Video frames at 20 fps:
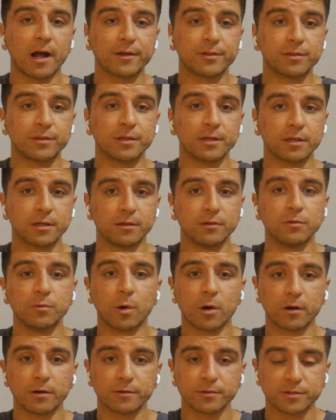I think
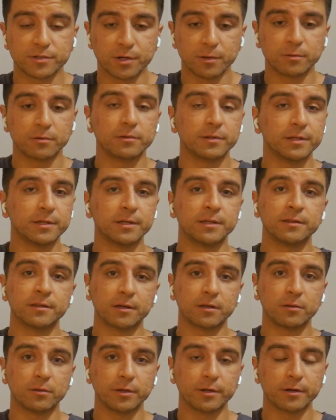you are totally in
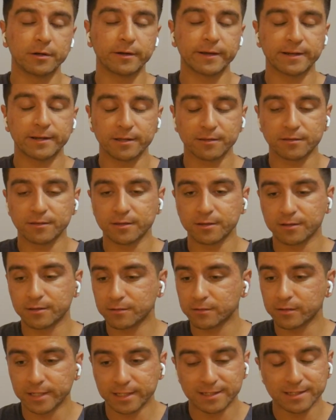the clear, and I
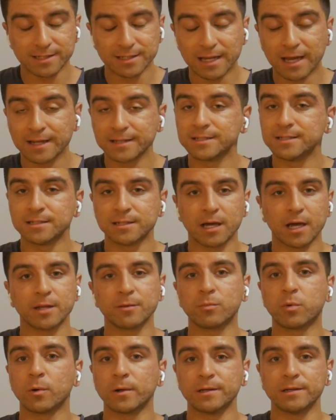think like
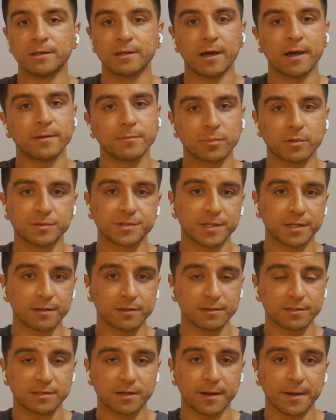99.9%
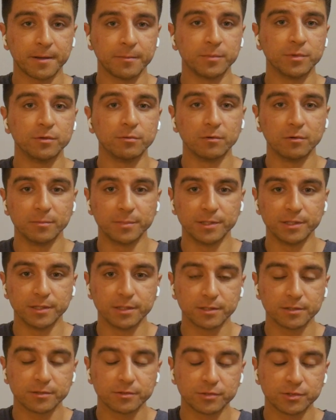of the time you will
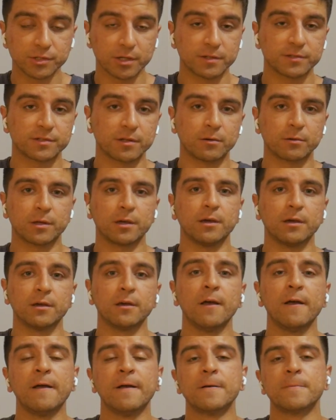be just
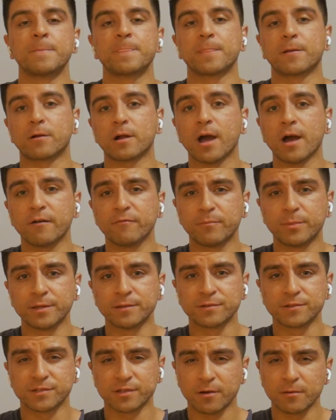okay. There have
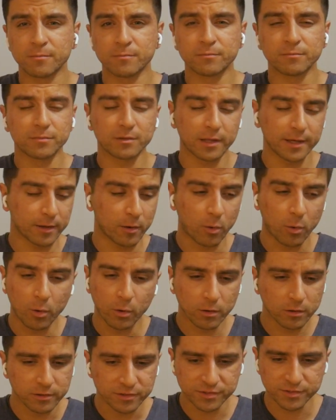been some like
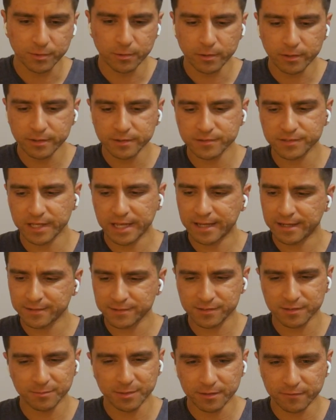horror stories
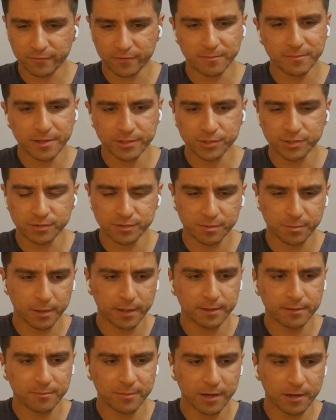and some information
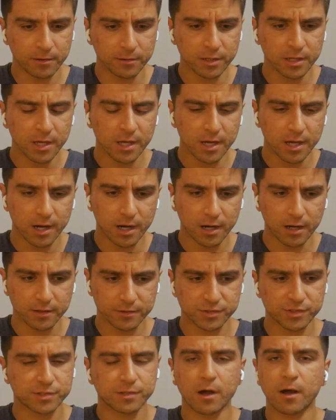spread about uh,
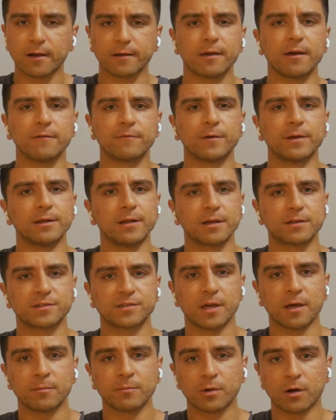stock
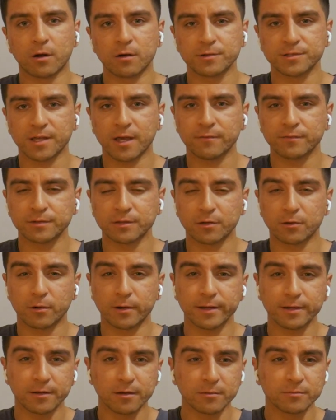F8X M cars having the
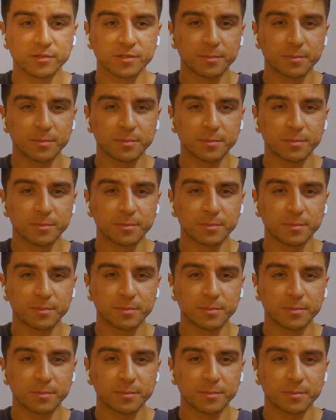crank hub